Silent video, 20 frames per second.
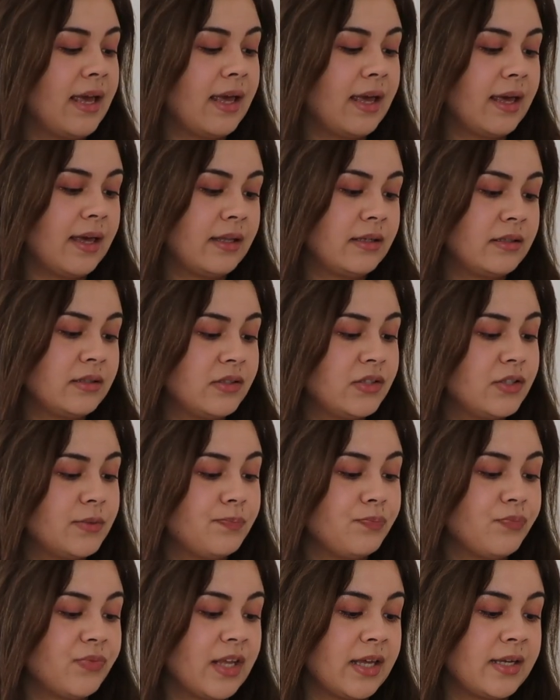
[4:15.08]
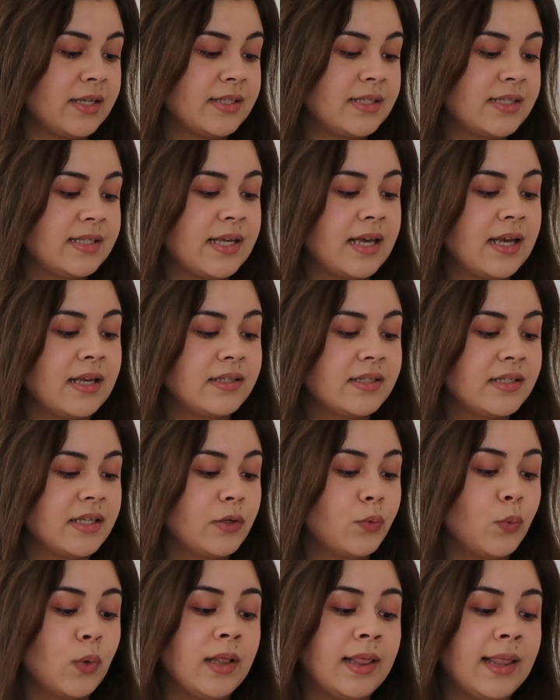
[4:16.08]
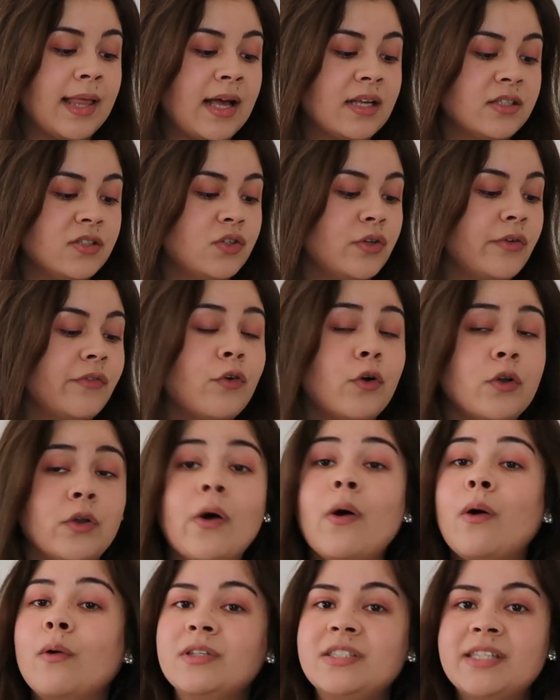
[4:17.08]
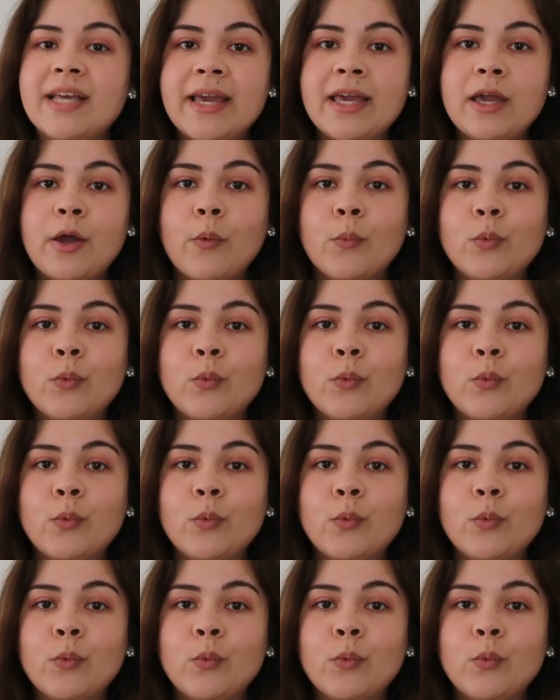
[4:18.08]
And then it says it will last you for the whole day,